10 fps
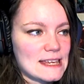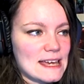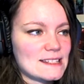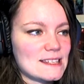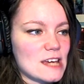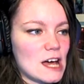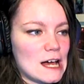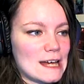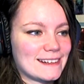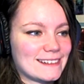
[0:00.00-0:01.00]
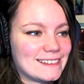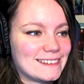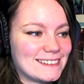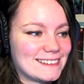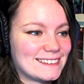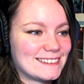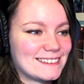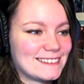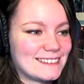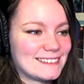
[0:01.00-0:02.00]
Sans is gone!
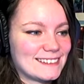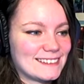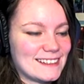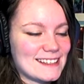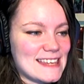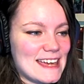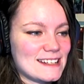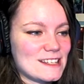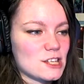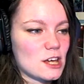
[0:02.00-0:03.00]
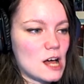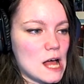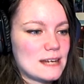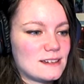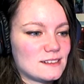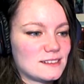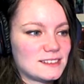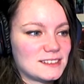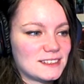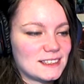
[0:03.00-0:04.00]
Sans is gone!
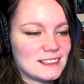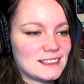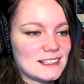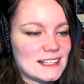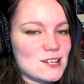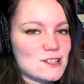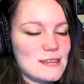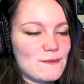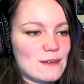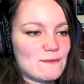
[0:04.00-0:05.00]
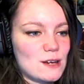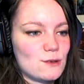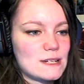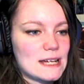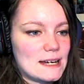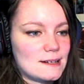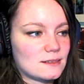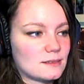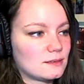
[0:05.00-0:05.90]
Let's go see if you can find Undyne.